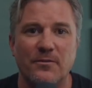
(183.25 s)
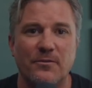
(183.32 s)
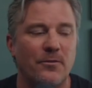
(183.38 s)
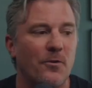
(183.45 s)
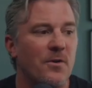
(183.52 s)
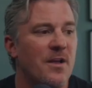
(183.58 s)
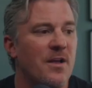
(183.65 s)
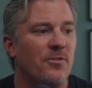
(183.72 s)

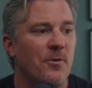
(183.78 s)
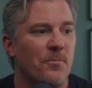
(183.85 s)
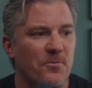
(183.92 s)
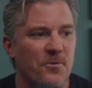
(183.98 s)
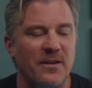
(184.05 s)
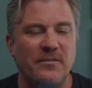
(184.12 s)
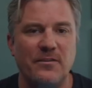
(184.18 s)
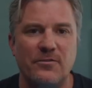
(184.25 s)
So the
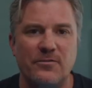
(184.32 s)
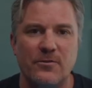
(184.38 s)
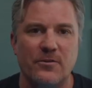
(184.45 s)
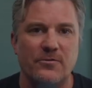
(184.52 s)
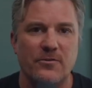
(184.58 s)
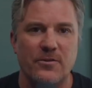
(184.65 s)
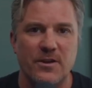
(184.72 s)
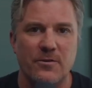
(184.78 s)
pricing
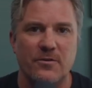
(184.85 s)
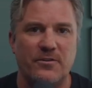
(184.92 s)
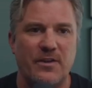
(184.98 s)
structure here is